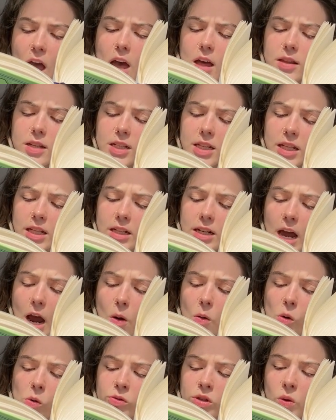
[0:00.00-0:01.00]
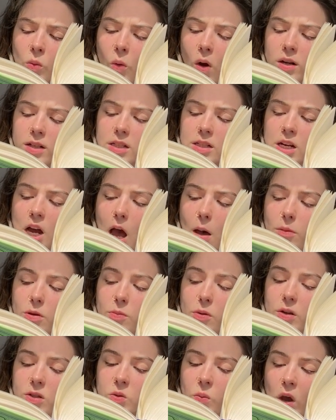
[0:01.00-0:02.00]
that he now only wanted time and
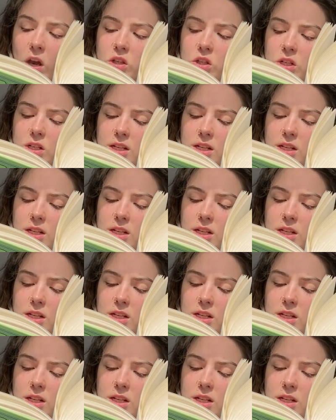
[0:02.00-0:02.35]
persuasion